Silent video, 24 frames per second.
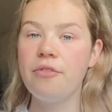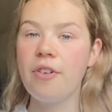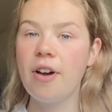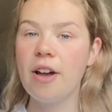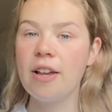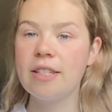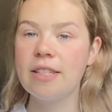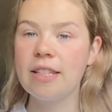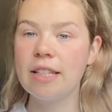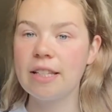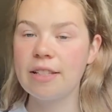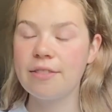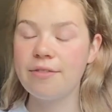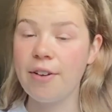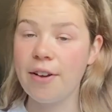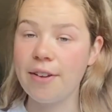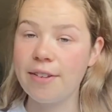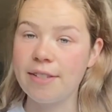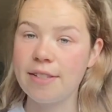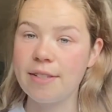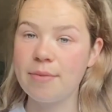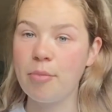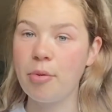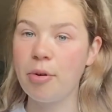First things
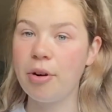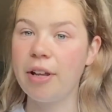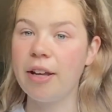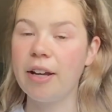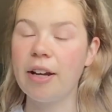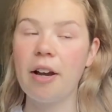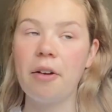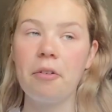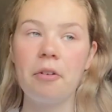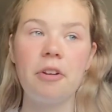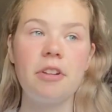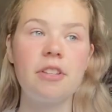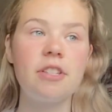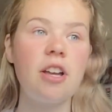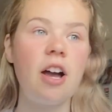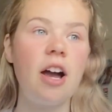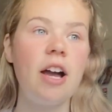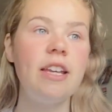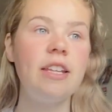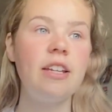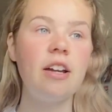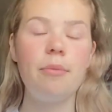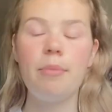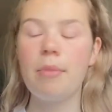first this morning, I'm gonna
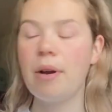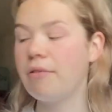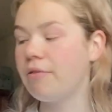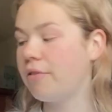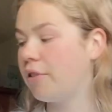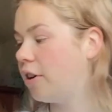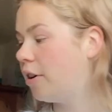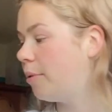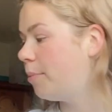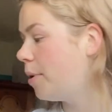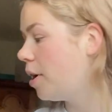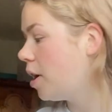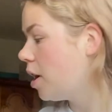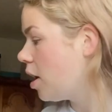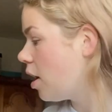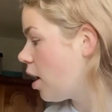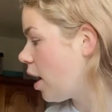tidy up my room.